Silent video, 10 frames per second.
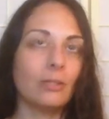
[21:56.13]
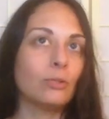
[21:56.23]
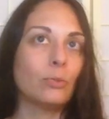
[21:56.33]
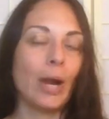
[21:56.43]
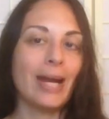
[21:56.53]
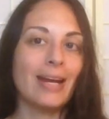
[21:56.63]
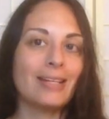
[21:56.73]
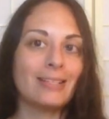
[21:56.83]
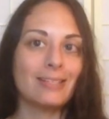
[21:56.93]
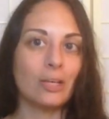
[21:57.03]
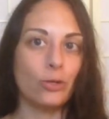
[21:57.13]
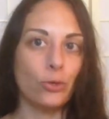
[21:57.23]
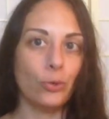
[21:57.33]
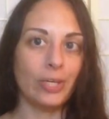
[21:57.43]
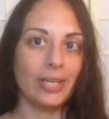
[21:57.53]
quite as
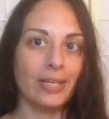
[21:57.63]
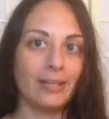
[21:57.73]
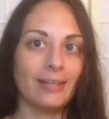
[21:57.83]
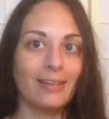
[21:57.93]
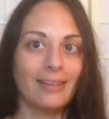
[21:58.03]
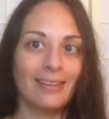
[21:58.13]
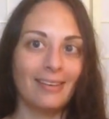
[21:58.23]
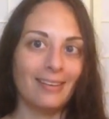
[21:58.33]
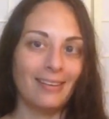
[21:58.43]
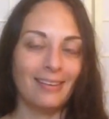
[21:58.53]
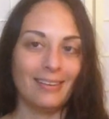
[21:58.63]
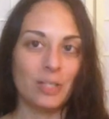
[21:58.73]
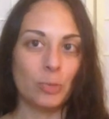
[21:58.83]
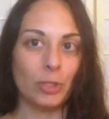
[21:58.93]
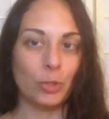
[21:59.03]
yogi
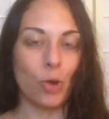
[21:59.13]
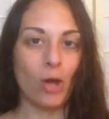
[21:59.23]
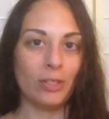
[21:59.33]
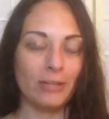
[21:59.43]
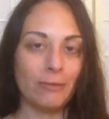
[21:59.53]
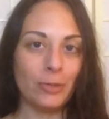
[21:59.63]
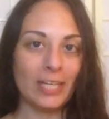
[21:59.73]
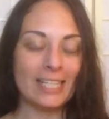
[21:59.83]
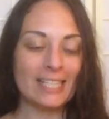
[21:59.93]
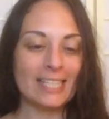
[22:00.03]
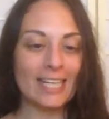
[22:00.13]
spirituality focused.